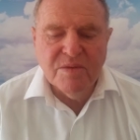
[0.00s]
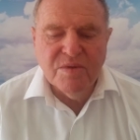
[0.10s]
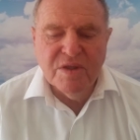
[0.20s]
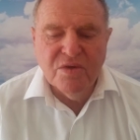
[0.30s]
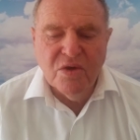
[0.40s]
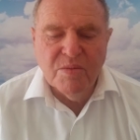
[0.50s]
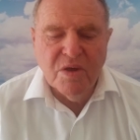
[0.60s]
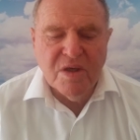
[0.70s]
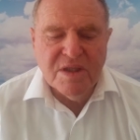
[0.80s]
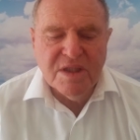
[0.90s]
that would
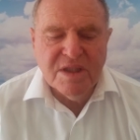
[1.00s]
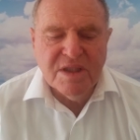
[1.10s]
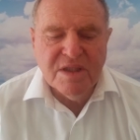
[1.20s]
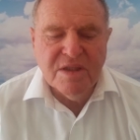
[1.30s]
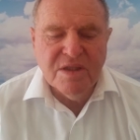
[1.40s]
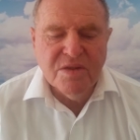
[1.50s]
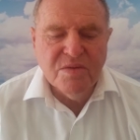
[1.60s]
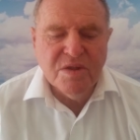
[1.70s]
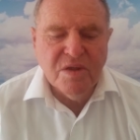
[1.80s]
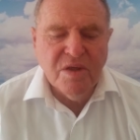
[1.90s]
normalise assisted
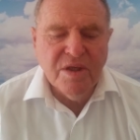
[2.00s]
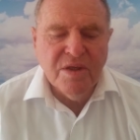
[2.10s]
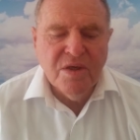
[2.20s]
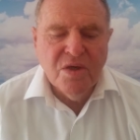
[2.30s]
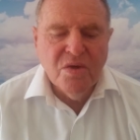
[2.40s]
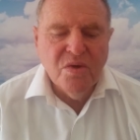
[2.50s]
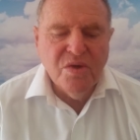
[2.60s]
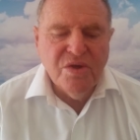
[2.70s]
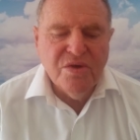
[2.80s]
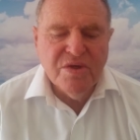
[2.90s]
suicide or
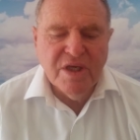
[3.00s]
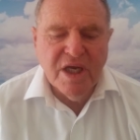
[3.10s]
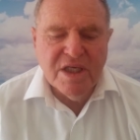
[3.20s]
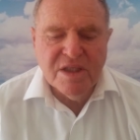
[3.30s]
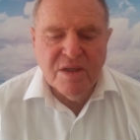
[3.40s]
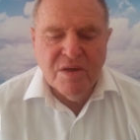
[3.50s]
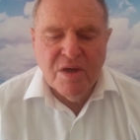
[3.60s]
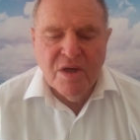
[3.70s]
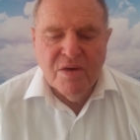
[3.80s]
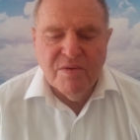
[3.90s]
euthanasia
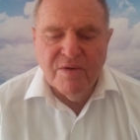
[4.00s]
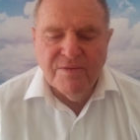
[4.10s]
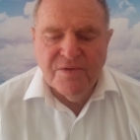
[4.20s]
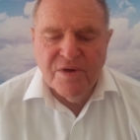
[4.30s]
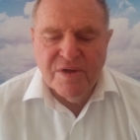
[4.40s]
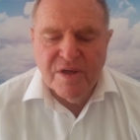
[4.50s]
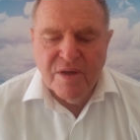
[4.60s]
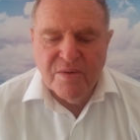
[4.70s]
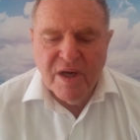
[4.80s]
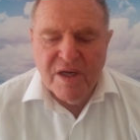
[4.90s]
will further
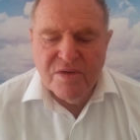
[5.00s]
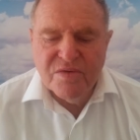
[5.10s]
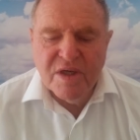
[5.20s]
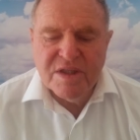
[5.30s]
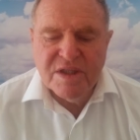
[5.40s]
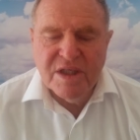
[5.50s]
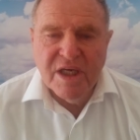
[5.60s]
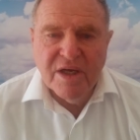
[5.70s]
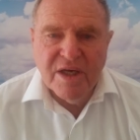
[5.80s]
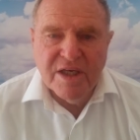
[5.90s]
erode trust in
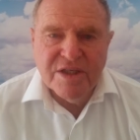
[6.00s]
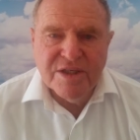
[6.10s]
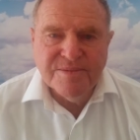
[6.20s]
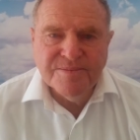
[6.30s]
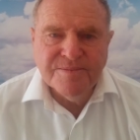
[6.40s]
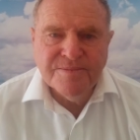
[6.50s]
our nation.